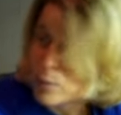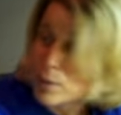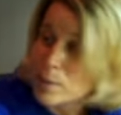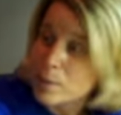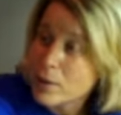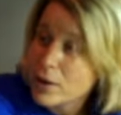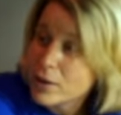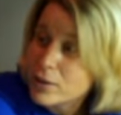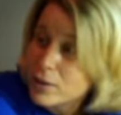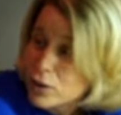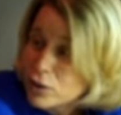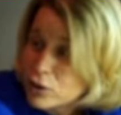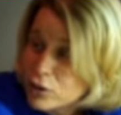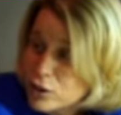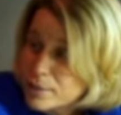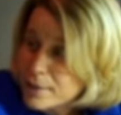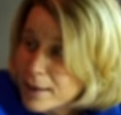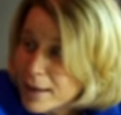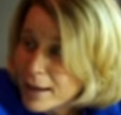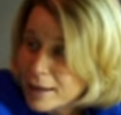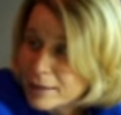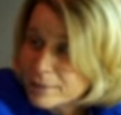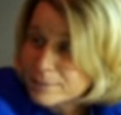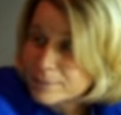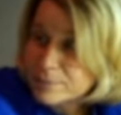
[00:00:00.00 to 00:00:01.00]
Remember I told you
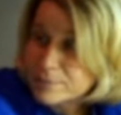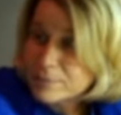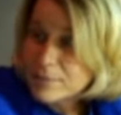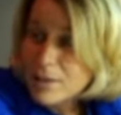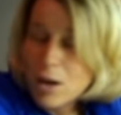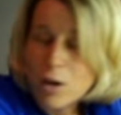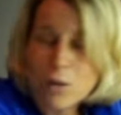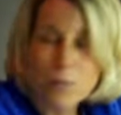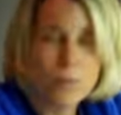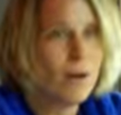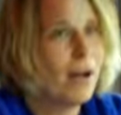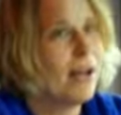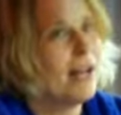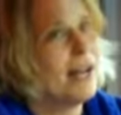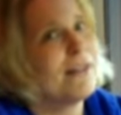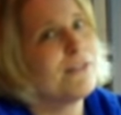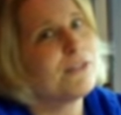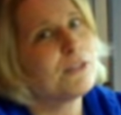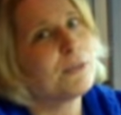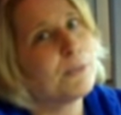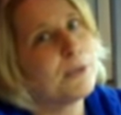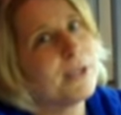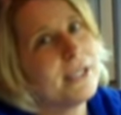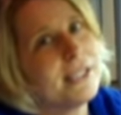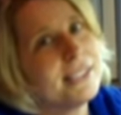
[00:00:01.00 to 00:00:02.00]
about? Yeah. Right
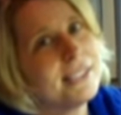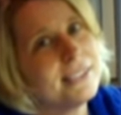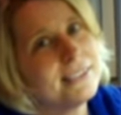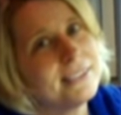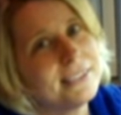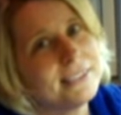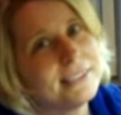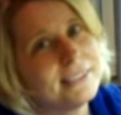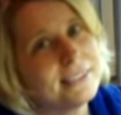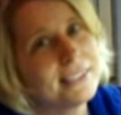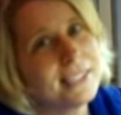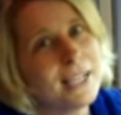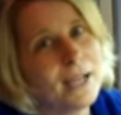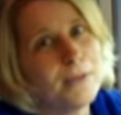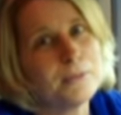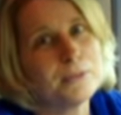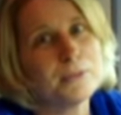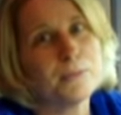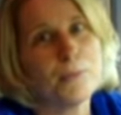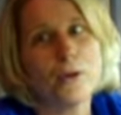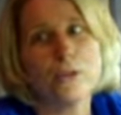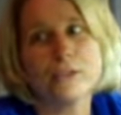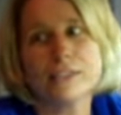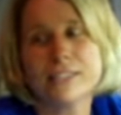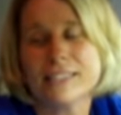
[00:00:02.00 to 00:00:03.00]
after breeding season
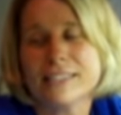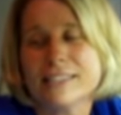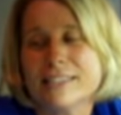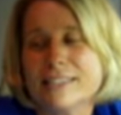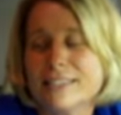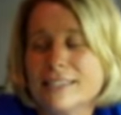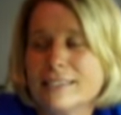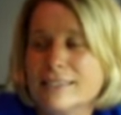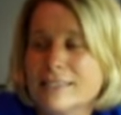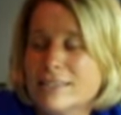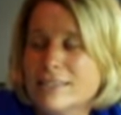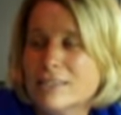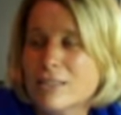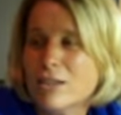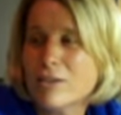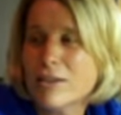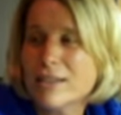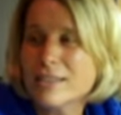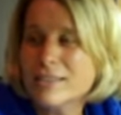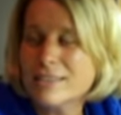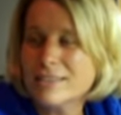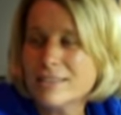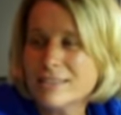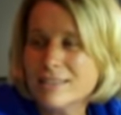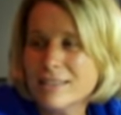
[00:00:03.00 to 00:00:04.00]
comes molting season, so
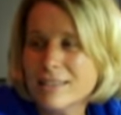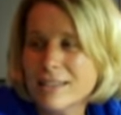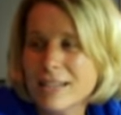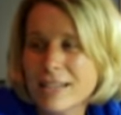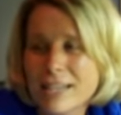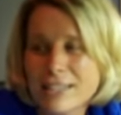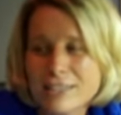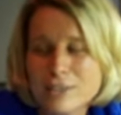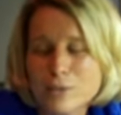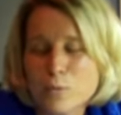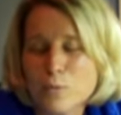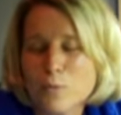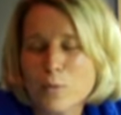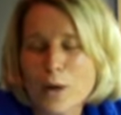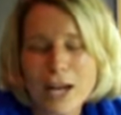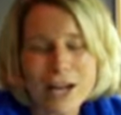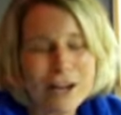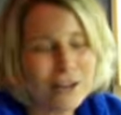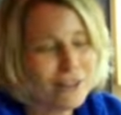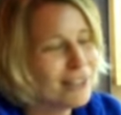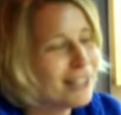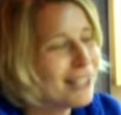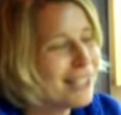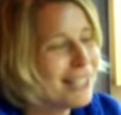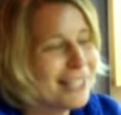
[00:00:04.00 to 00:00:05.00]
it's
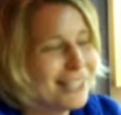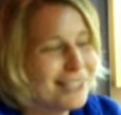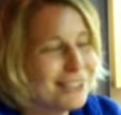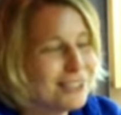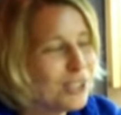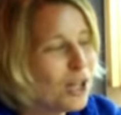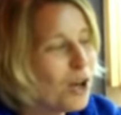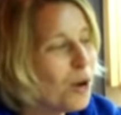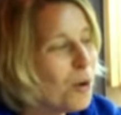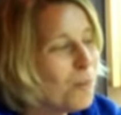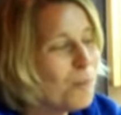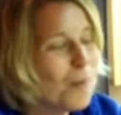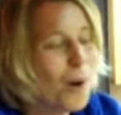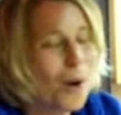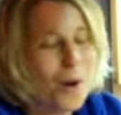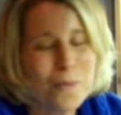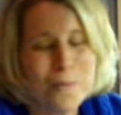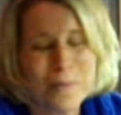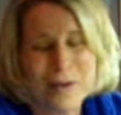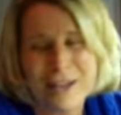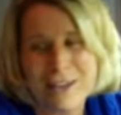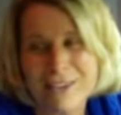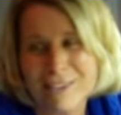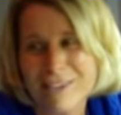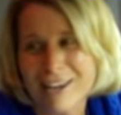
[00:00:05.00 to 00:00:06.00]
rarely a dull
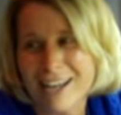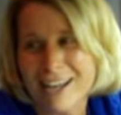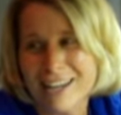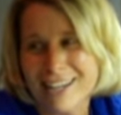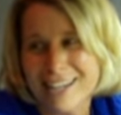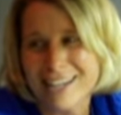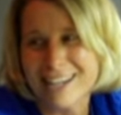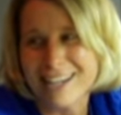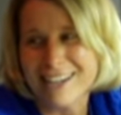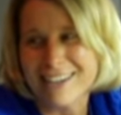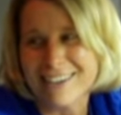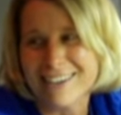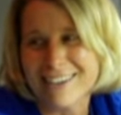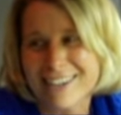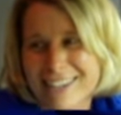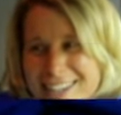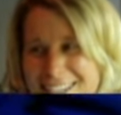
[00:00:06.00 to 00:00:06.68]
moment around here.